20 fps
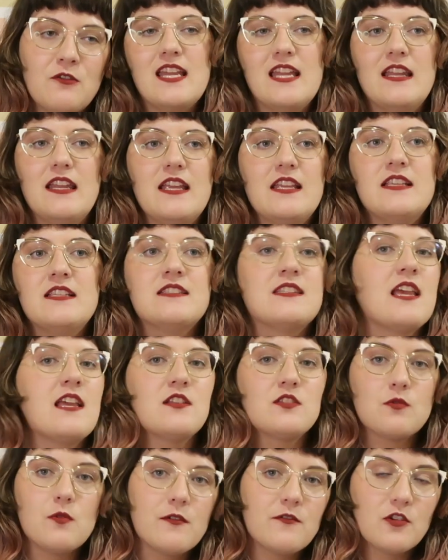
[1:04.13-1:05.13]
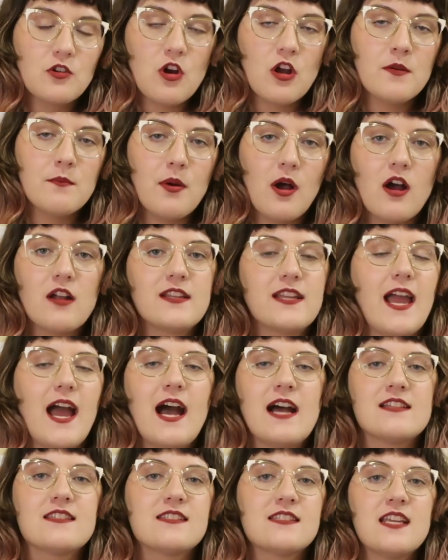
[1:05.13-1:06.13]
It is a Swift-run
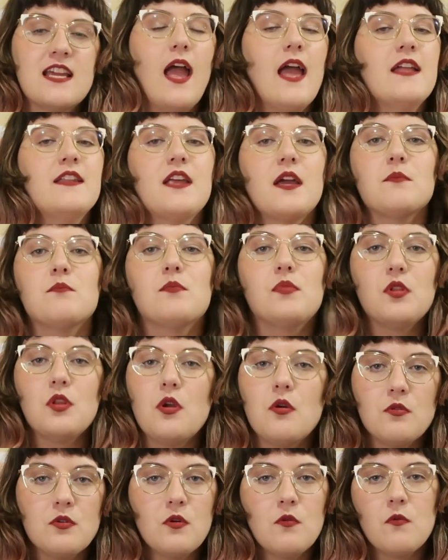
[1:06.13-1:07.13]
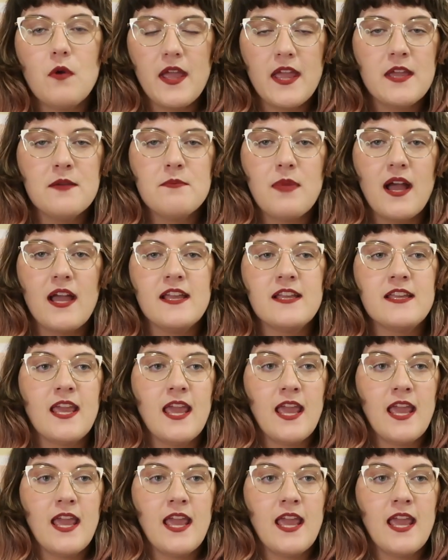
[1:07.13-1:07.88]
podcast, and I'm blown away by